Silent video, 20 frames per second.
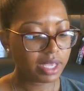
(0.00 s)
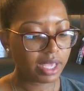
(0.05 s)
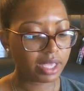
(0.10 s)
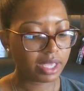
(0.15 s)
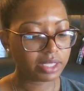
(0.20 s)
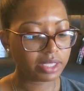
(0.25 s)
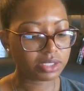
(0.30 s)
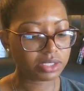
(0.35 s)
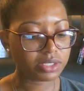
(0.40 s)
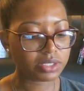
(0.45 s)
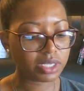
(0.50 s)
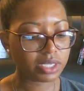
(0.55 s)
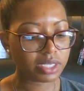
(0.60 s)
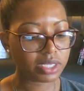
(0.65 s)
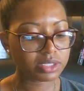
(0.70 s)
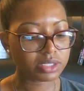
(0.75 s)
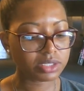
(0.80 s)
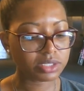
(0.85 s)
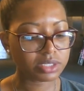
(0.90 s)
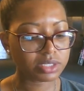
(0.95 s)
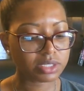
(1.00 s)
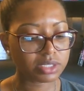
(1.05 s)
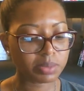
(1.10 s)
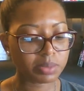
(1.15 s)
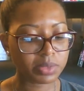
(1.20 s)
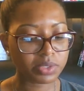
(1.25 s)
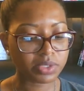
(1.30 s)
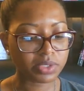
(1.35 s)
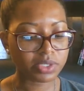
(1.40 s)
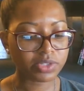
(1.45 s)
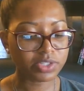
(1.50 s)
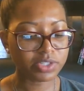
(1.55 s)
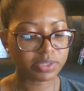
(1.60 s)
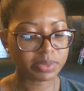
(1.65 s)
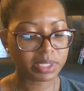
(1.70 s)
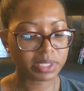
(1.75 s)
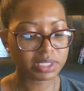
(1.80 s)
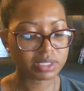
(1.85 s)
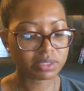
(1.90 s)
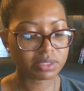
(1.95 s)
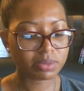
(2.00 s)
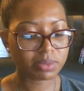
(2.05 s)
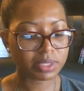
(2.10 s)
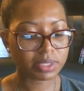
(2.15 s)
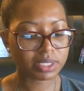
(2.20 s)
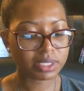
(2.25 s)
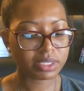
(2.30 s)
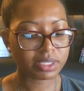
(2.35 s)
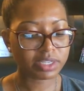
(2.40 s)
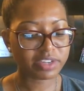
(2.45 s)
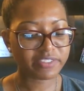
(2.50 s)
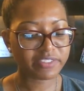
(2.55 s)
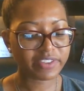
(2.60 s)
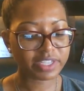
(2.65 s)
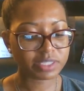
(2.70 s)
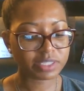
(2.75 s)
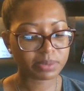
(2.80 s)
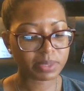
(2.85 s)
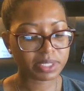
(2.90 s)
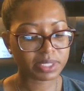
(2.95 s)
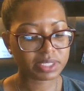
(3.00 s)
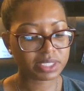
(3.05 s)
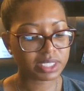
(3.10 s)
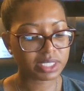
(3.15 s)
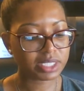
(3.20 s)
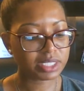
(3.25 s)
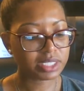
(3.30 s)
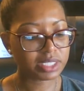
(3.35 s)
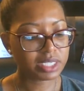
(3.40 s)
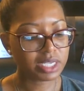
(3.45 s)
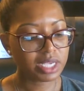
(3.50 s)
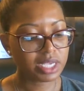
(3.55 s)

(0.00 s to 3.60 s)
entered into similar agreements with their vice president.